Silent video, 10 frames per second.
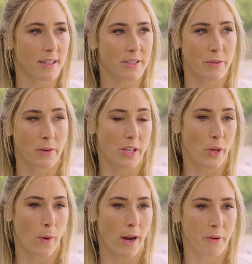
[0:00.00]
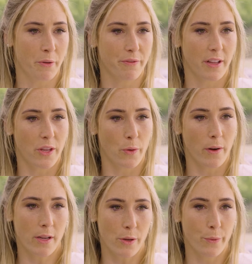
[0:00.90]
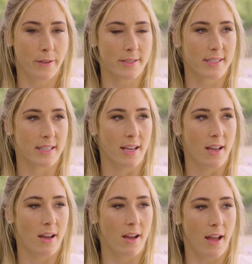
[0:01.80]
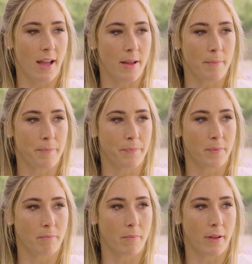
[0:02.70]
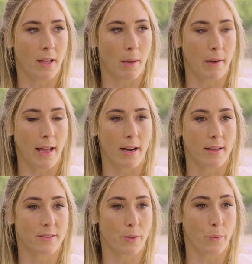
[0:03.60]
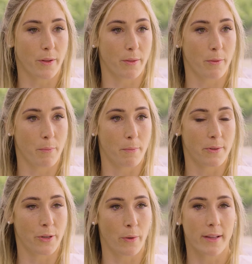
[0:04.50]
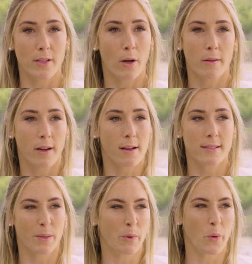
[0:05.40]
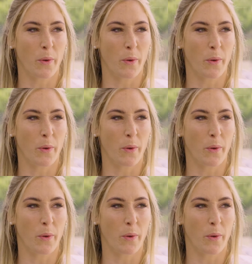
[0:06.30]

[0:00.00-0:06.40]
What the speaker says: I don't know, like you are enough, like you are you. And I think I'm glad I stuck with, you know, I saw girls that were